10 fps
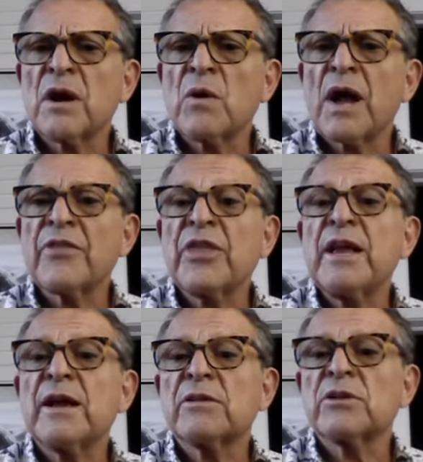Oh, I
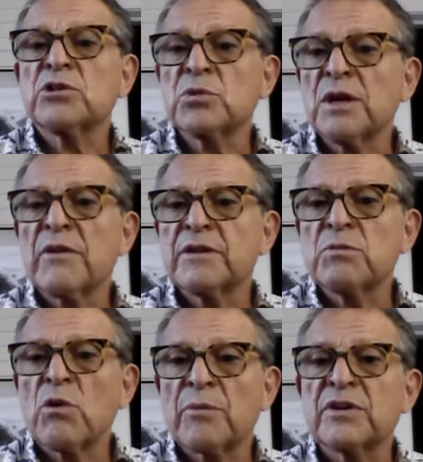think the Trigger
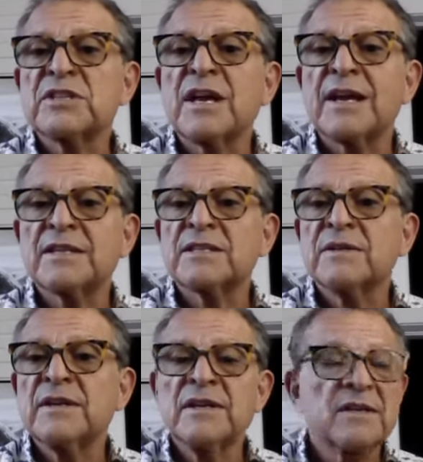is more
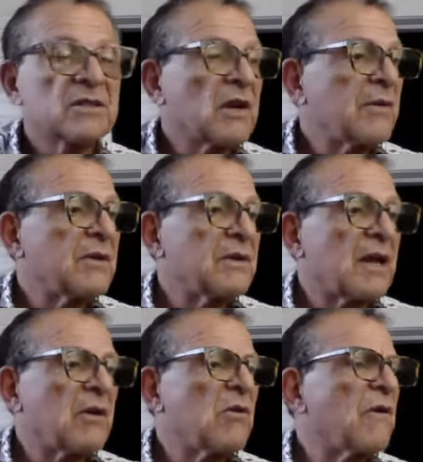precise. So
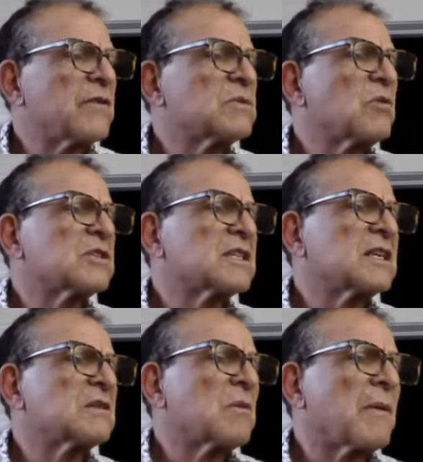I don't know if it's more
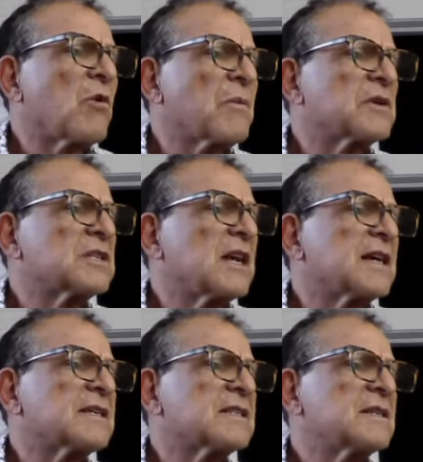successful or more
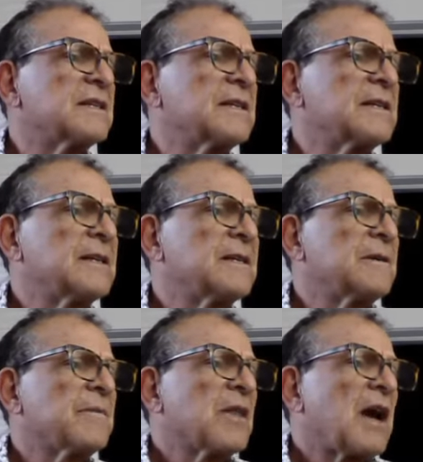precise.
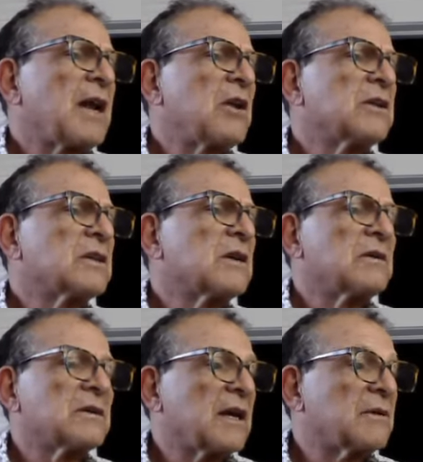I know.
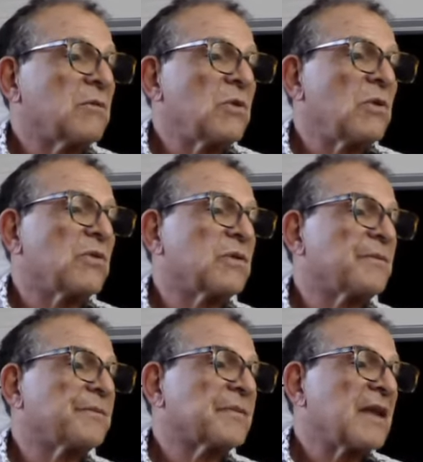Okay. Woof.